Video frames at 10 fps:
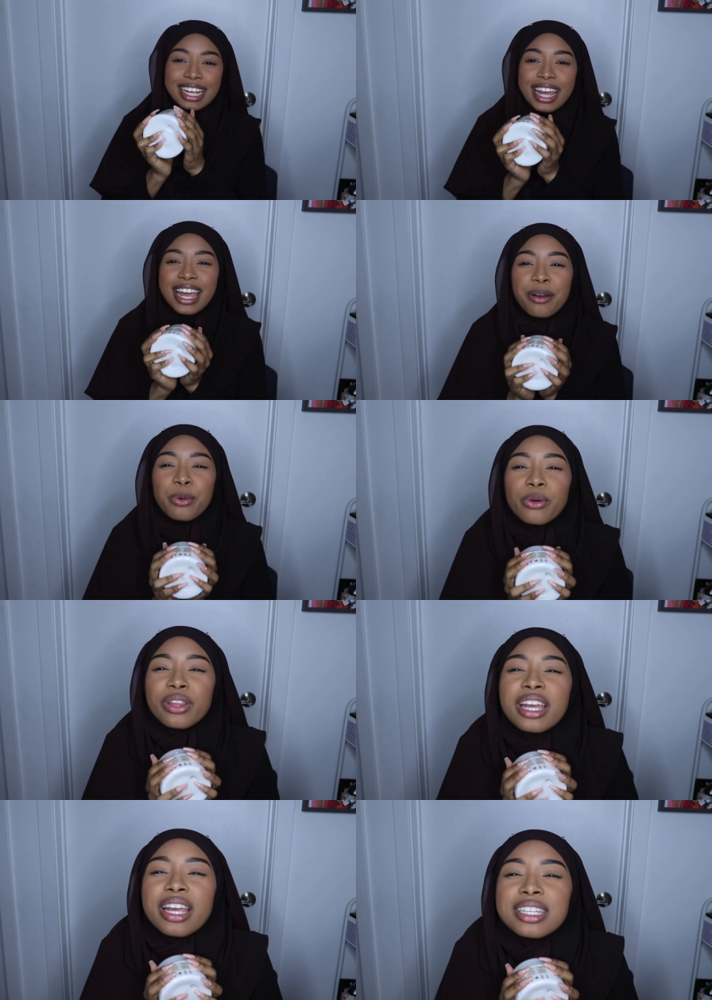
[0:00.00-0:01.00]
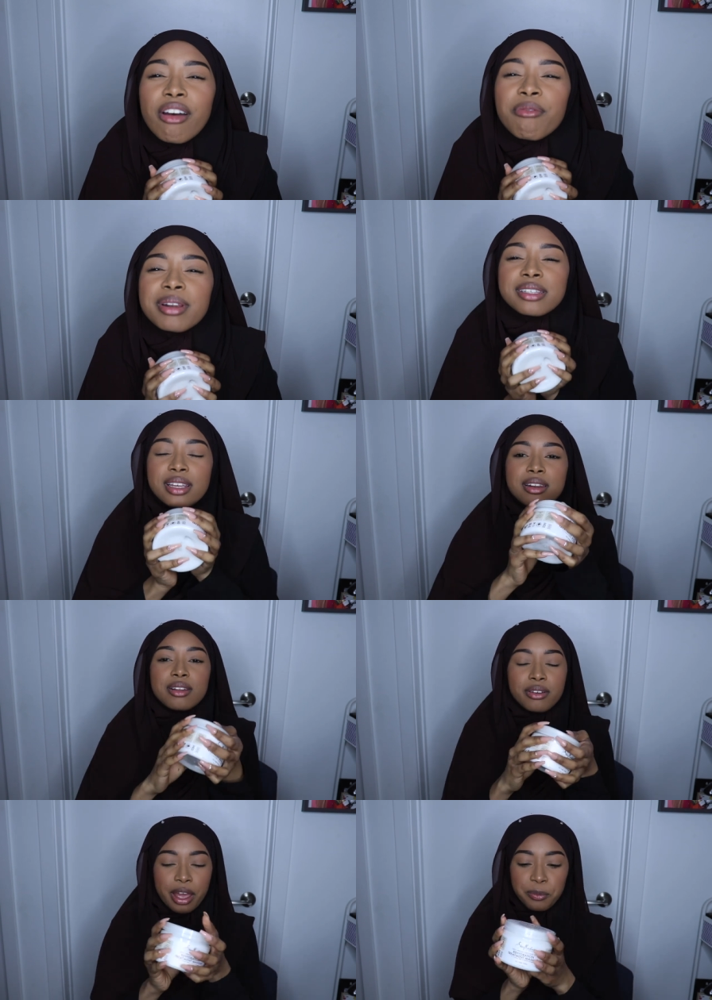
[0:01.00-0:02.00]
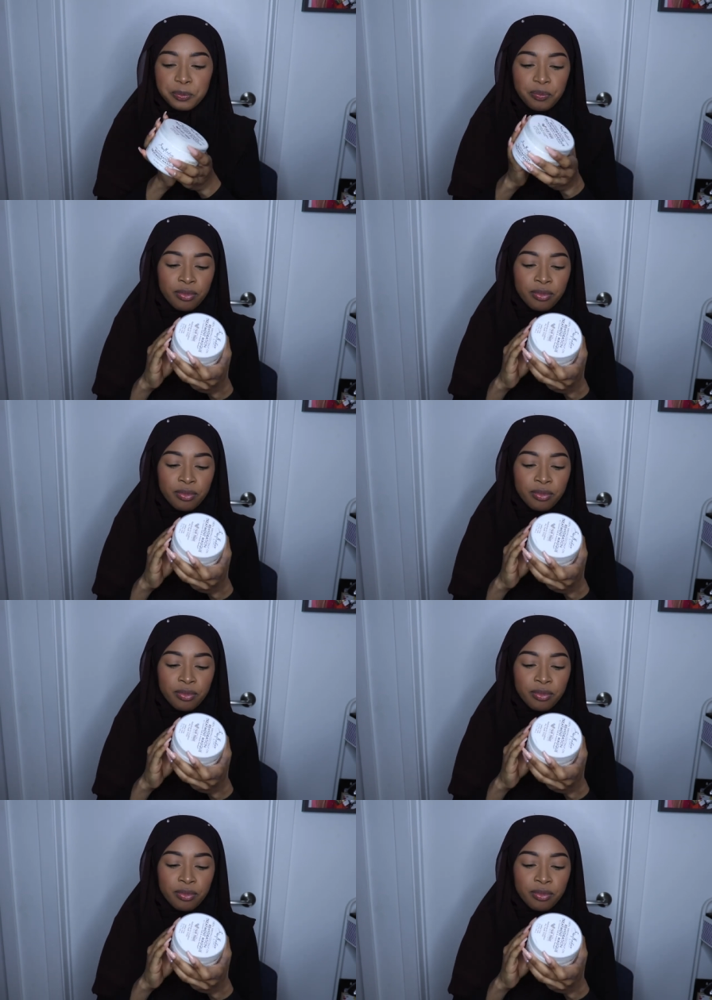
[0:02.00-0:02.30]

Yay, and we're only seven minutes in. Okay.